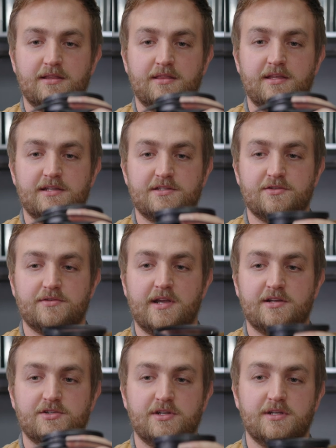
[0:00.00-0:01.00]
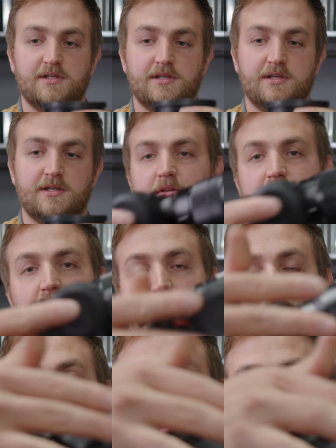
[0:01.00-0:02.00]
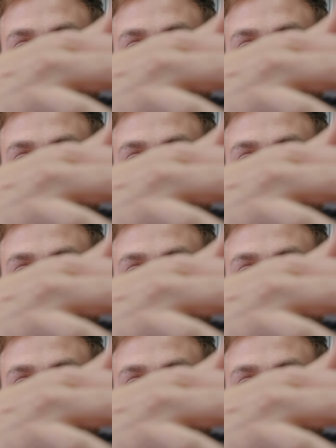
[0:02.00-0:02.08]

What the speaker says: this direction. So we're gonna